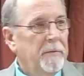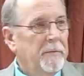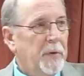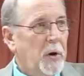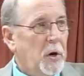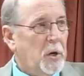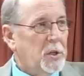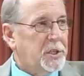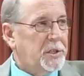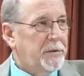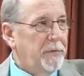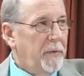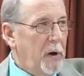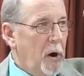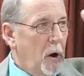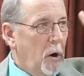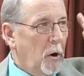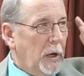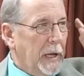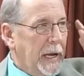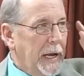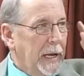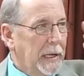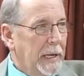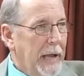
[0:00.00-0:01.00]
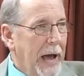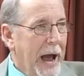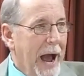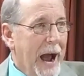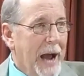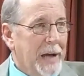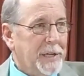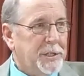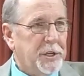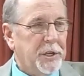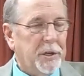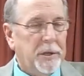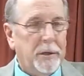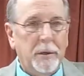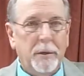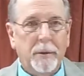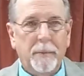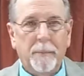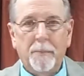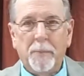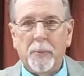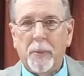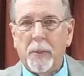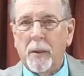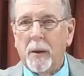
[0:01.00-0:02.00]
First of all, Elijah
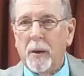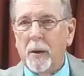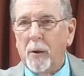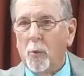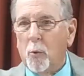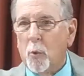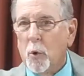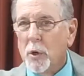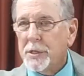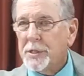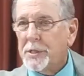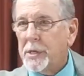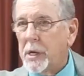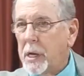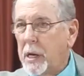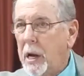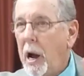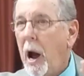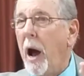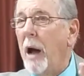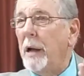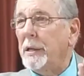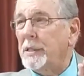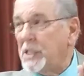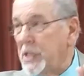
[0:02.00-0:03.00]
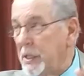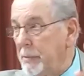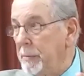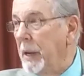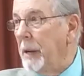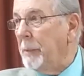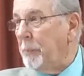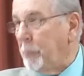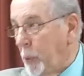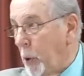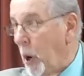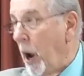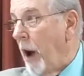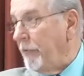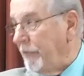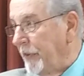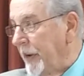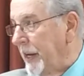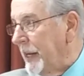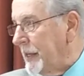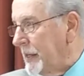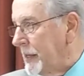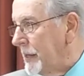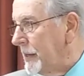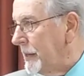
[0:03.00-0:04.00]
was the consummate prophet.